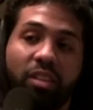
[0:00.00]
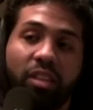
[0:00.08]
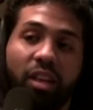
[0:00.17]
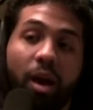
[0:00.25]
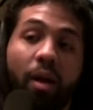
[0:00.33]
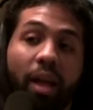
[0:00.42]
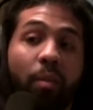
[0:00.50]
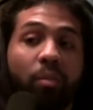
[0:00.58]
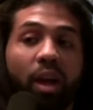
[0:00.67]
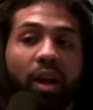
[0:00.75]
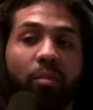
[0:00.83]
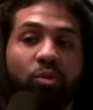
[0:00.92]
Mm. I, I'm
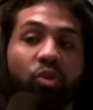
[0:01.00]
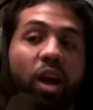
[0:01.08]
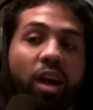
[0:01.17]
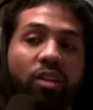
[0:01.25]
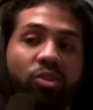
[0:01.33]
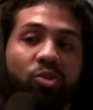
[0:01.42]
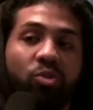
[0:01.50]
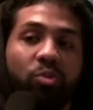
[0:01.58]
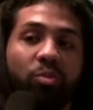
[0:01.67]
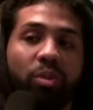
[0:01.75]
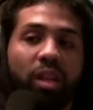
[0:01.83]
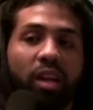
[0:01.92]
like I'm trying to,
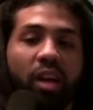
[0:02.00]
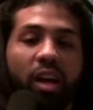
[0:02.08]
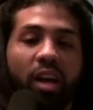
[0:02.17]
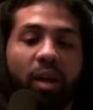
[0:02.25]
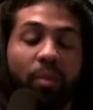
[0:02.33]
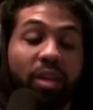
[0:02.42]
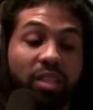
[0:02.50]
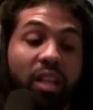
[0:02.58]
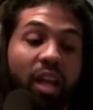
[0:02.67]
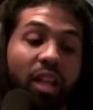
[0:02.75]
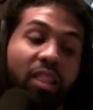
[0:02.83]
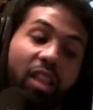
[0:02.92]
but like I, because I,
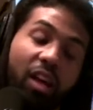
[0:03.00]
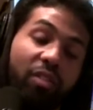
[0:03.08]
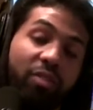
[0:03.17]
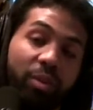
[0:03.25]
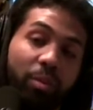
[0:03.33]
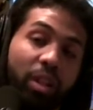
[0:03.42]
I love him. I